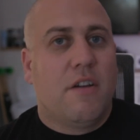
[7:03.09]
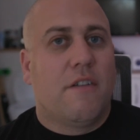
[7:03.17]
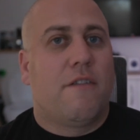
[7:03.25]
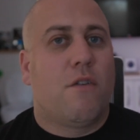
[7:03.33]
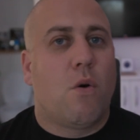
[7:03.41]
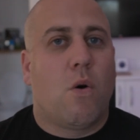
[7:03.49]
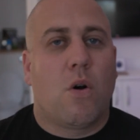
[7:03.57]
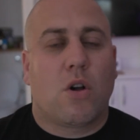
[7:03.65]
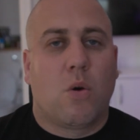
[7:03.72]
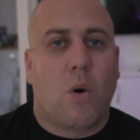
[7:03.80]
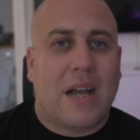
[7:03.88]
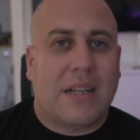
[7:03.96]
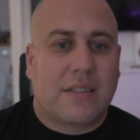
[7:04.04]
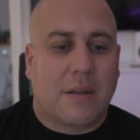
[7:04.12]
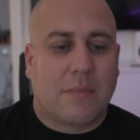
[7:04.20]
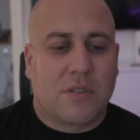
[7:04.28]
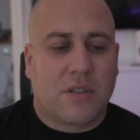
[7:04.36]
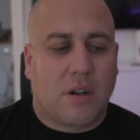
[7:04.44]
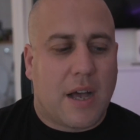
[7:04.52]
for quite
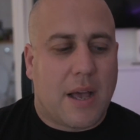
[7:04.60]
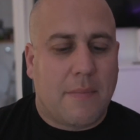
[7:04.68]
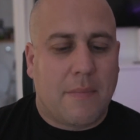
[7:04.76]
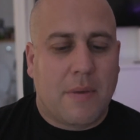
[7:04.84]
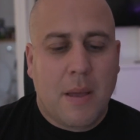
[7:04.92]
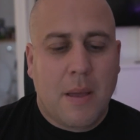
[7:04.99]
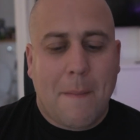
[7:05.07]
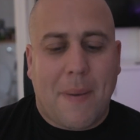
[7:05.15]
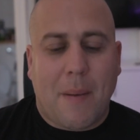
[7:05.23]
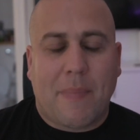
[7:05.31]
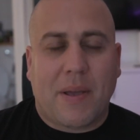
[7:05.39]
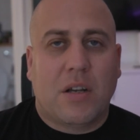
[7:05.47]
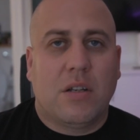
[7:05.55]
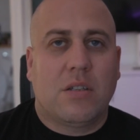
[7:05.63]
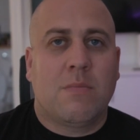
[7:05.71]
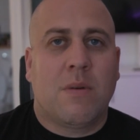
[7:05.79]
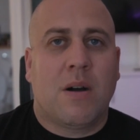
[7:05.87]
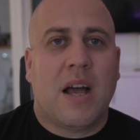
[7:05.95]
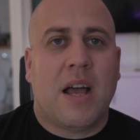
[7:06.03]
some time, but because
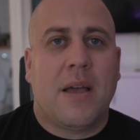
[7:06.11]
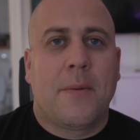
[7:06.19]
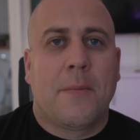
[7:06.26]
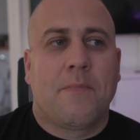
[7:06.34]
my